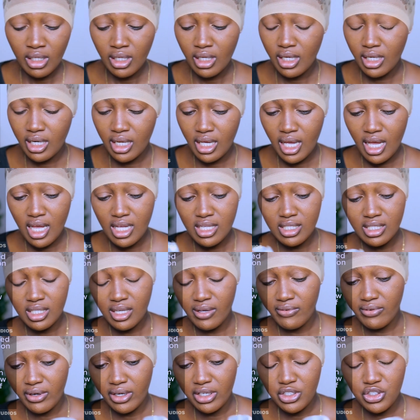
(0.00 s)
And it has
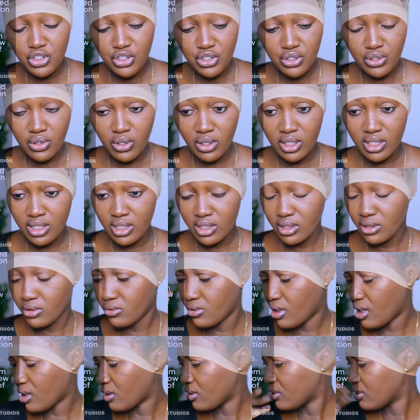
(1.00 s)
a very strong,
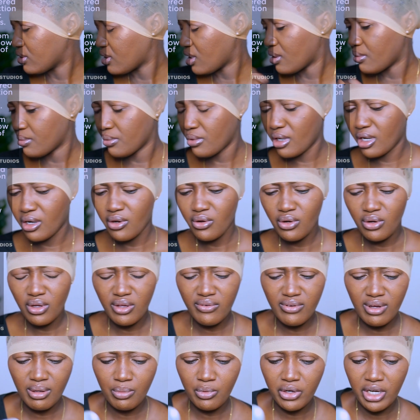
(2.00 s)
I don't know
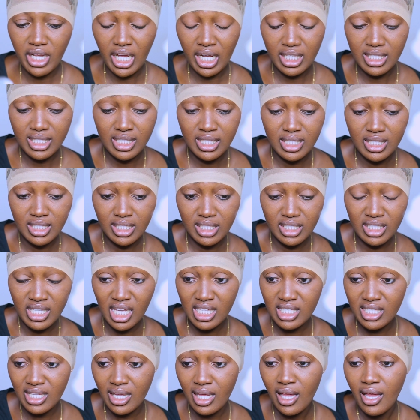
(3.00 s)
if I'm reacting to
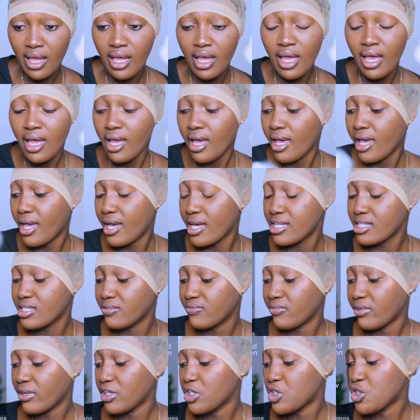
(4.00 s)
it. It has a
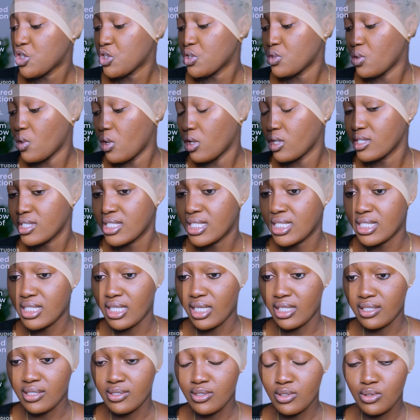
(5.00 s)
very strong
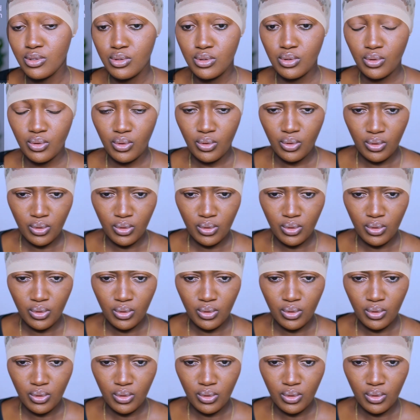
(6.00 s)
scent, so